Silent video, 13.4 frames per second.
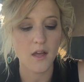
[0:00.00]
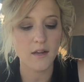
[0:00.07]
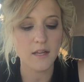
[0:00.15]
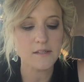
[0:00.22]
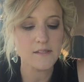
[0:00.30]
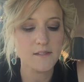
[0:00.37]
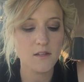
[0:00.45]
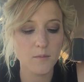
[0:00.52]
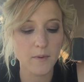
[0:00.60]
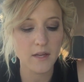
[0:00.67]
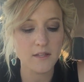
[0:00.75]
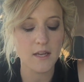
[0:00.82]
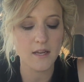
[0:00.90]
And he still
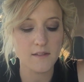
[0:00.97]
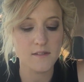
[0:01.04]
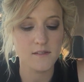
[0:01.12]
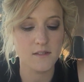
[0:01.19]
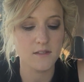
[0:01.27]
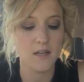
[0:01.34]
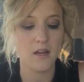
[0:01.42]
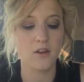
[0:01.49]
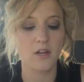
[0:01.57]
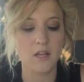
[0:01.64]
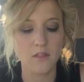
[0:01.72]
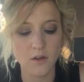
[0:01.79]
maintains his integrity,